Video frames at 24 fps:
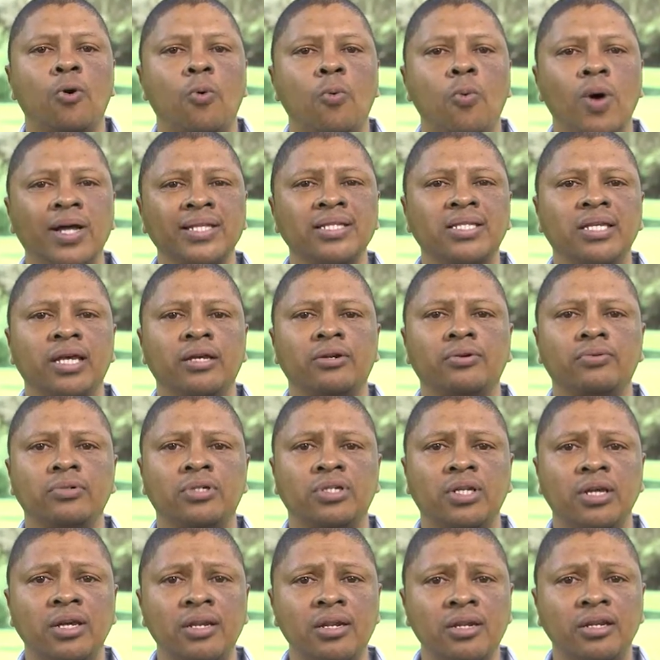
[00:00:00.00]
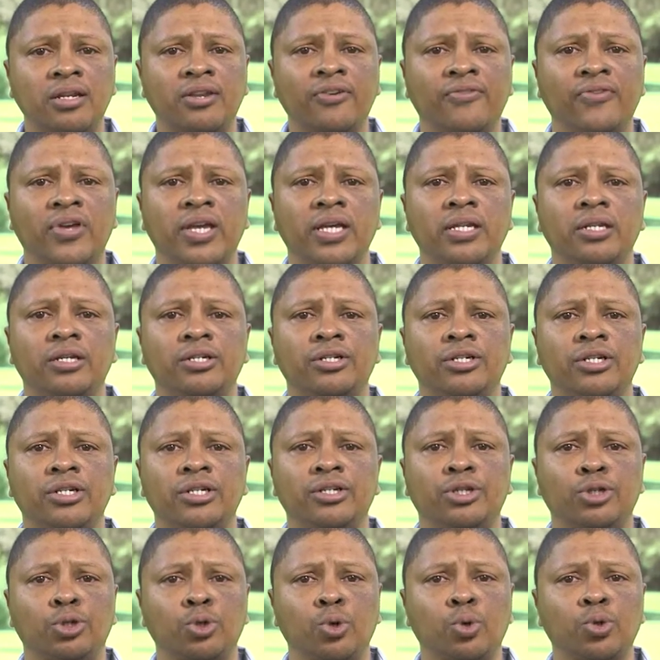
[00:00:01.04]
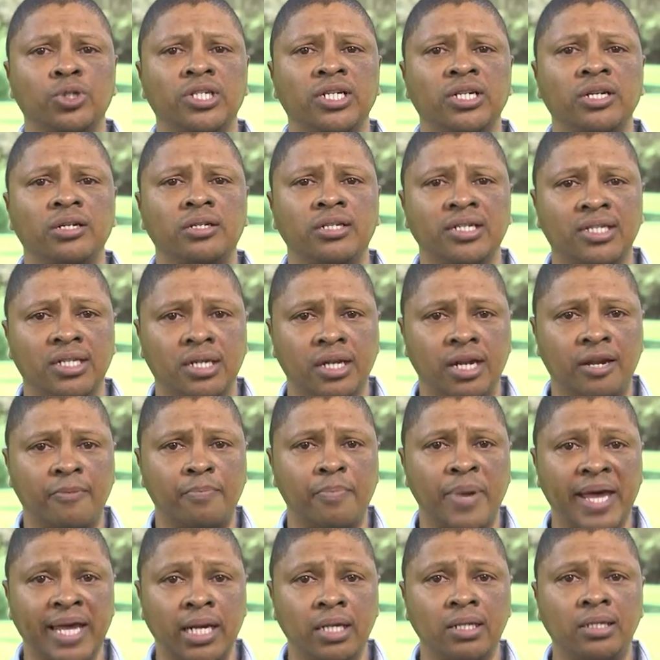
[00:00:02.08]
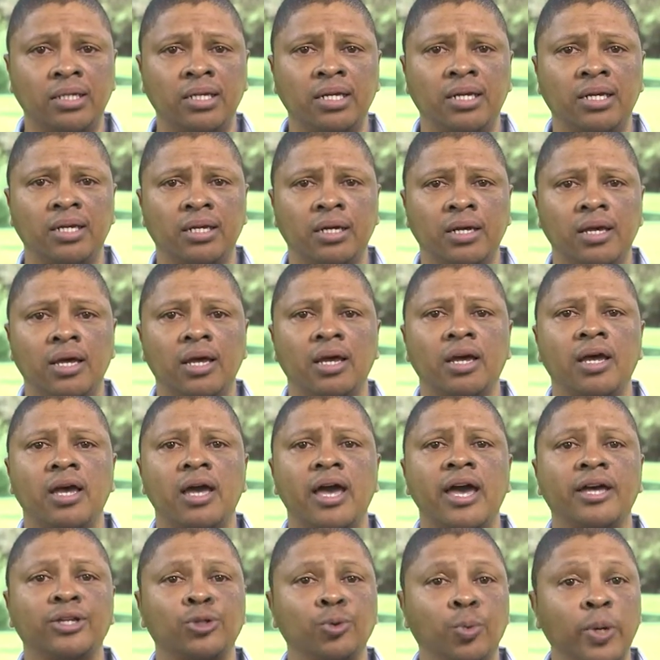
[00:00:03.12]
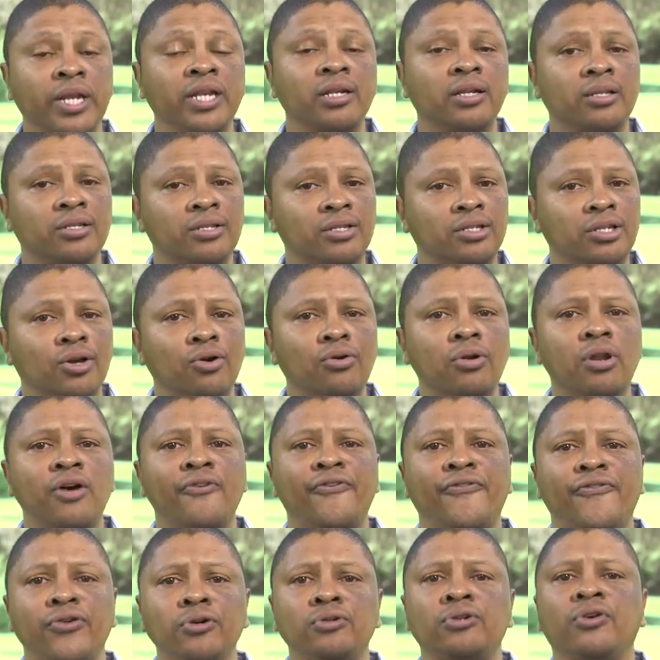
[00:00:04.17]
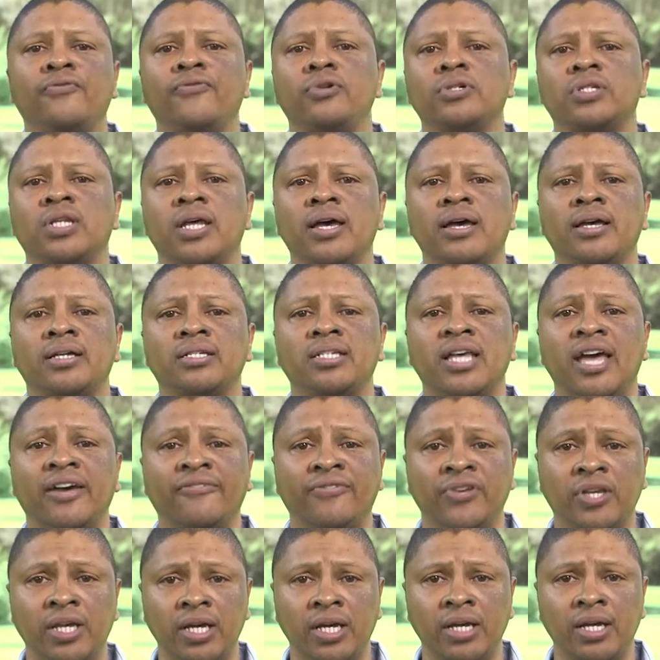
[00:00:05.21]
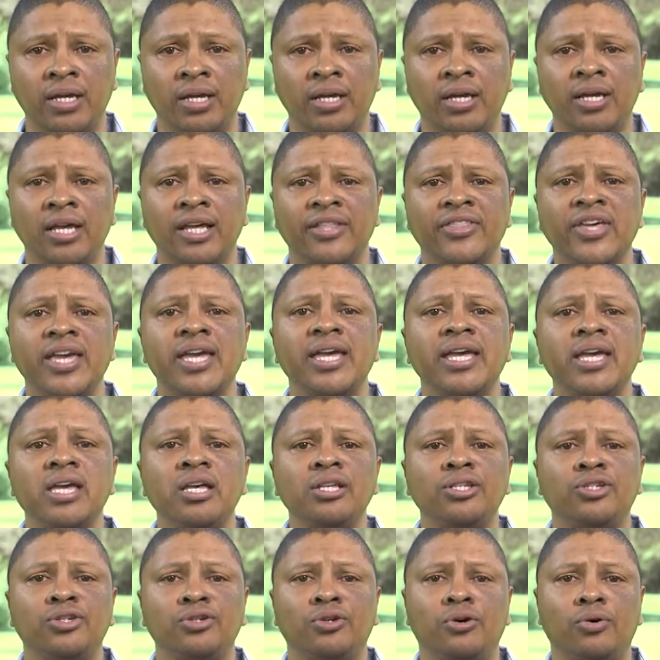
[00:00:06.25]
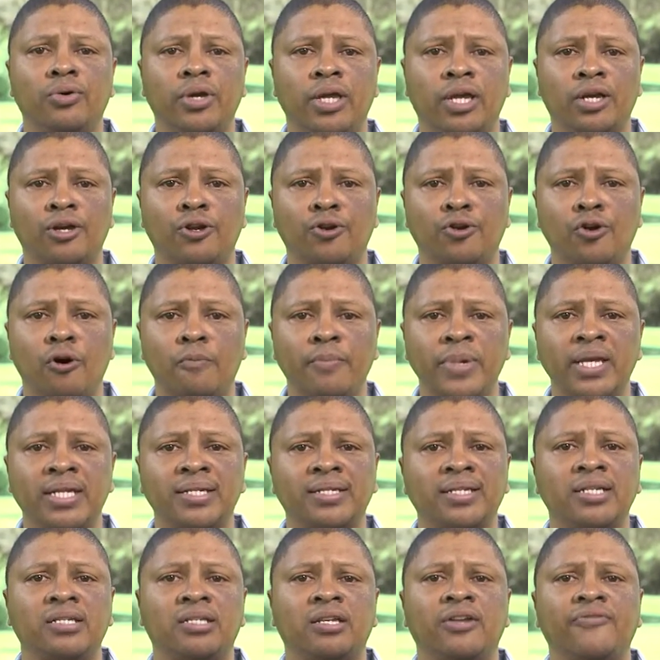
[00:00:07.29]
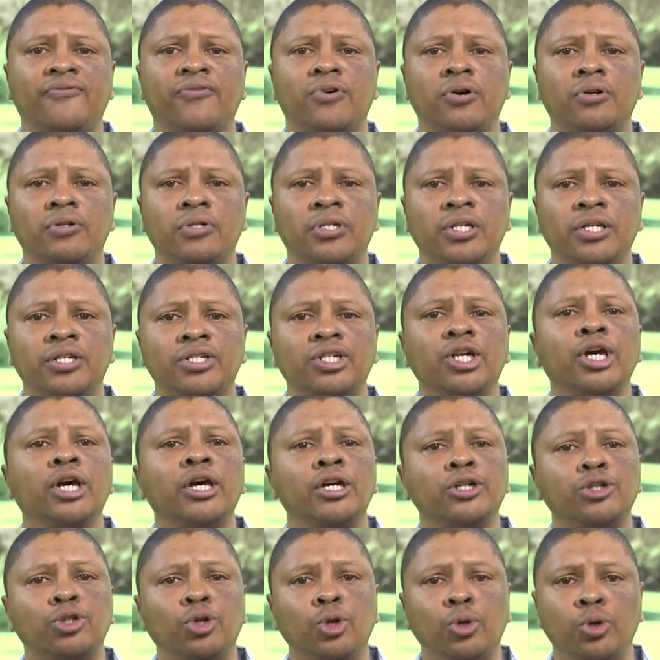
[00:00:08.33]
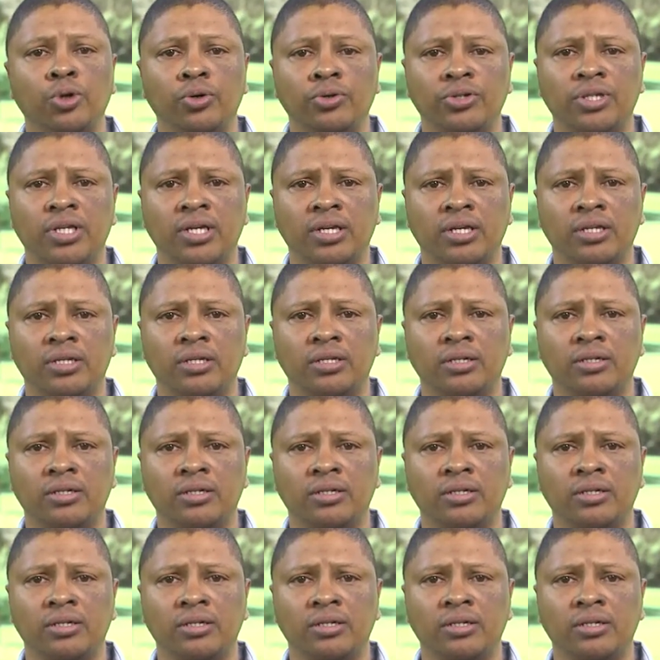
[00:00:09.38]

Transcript: Once an alternative energy source reaches grid parity, as wind and solar photovoltaics have here, there is no economic disadvantage to using it.